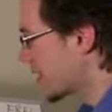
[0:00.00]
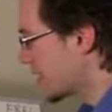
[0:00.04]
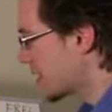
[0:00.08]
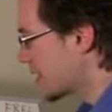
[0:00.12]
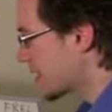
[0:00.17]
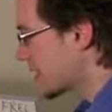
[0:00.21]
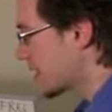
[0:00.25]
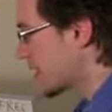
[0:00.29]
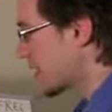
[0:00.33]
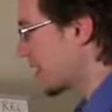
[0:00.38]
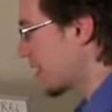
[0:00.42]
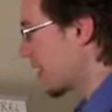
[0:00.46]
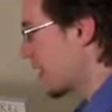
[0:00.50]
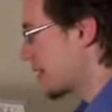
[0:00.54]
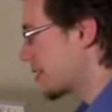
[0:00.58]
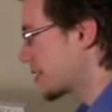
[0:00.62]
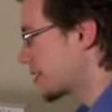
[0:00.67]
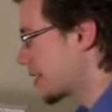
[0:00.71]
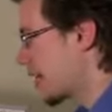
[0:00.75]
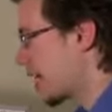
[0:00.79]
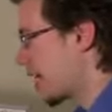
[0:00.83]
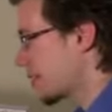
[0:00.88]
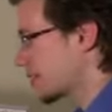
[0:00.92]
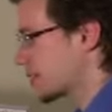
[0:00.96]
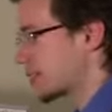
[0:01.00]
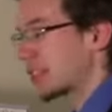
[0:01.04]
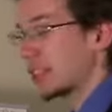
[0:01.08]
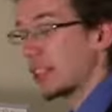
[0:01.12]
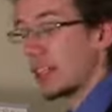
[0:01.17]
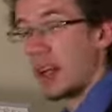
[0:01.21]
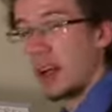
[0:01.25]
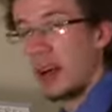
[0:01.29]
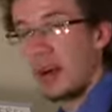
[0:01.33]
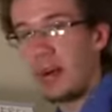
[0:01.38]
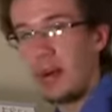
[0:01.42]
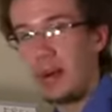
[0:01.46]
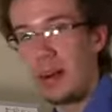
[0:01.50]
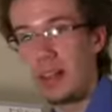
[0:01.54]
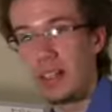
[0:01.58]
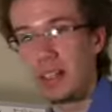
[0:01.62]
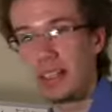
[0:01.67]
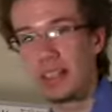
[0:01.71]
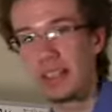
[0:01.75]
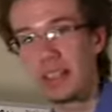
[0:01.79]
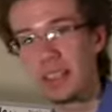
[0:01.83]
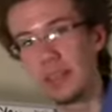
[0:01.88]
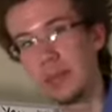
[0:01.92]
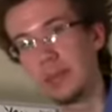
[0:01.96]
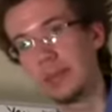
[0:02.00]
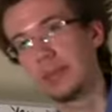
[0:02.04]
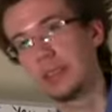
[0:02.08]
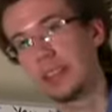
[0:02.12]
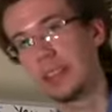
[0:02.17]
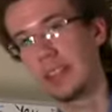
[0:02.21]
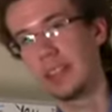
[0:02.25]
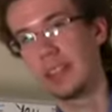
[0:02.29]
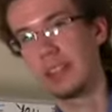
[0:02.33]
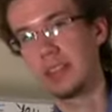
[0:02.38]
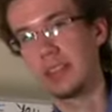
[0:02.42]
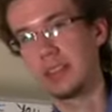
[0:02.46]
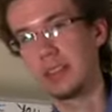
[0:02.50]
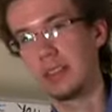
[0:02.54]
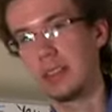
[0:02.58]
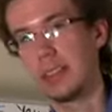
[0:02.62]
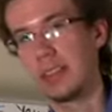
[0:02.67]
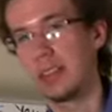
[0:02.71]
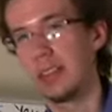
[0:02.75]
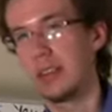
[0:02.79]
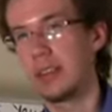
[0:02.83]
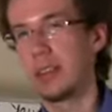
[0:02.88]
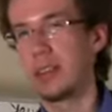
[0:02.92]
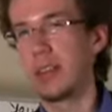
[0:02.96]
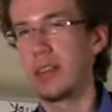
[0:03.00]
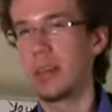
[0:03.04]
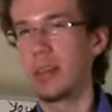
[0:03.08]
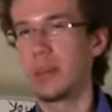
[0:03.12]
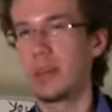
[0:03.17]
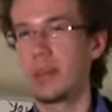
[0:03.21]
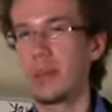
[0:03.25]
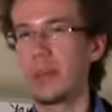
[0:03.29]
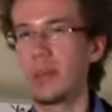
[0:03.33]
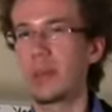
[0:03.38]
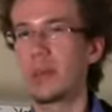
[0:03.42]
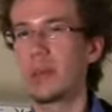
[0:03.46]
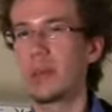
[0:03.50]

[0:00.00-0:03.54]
these clefs have to go on something so that you know